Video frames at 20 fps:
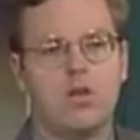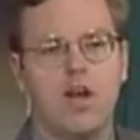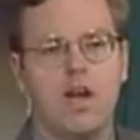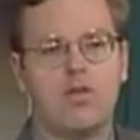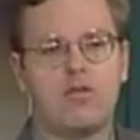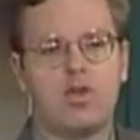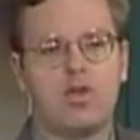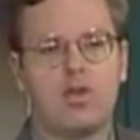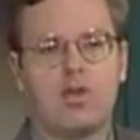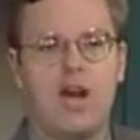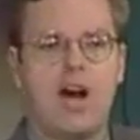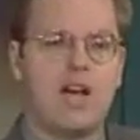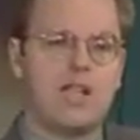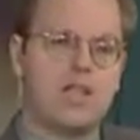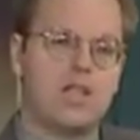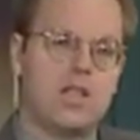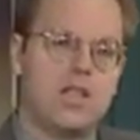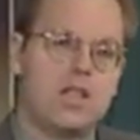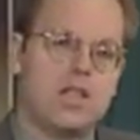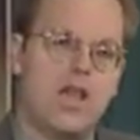after the
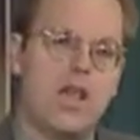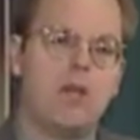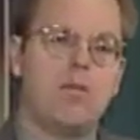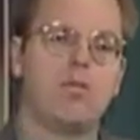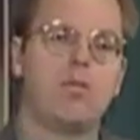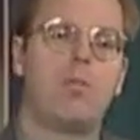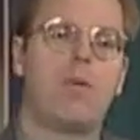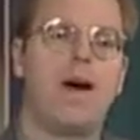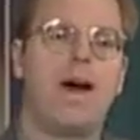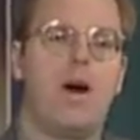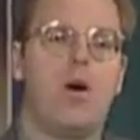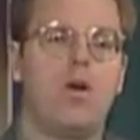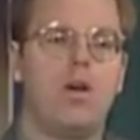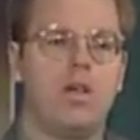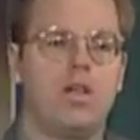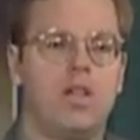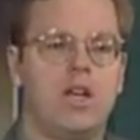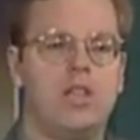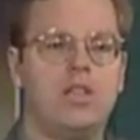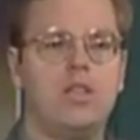Nazis came to power
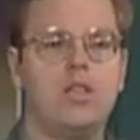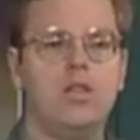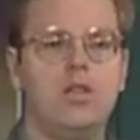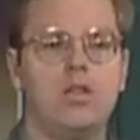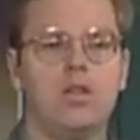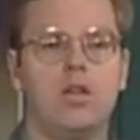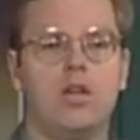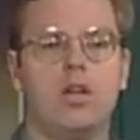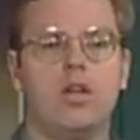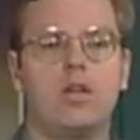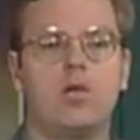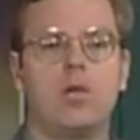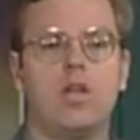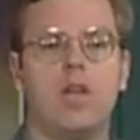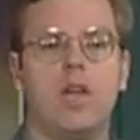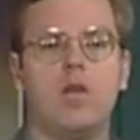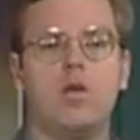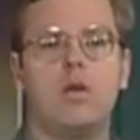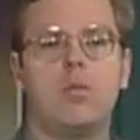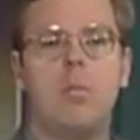in 1933,
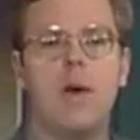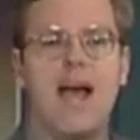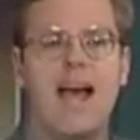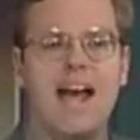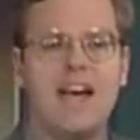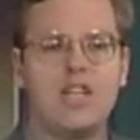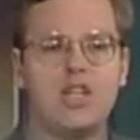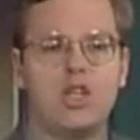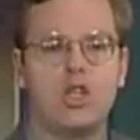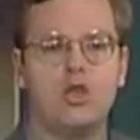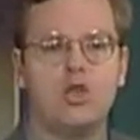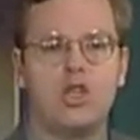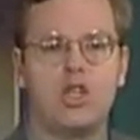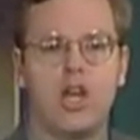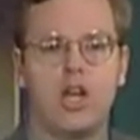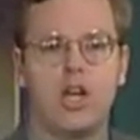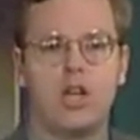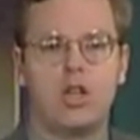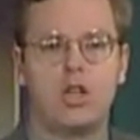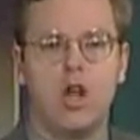they would pass
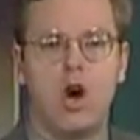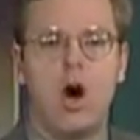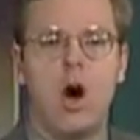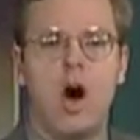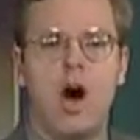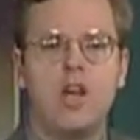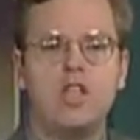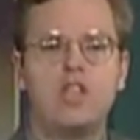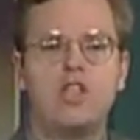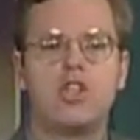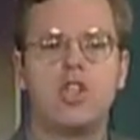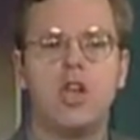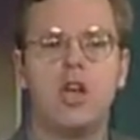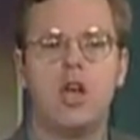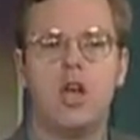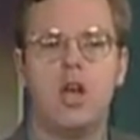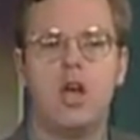eugenic laws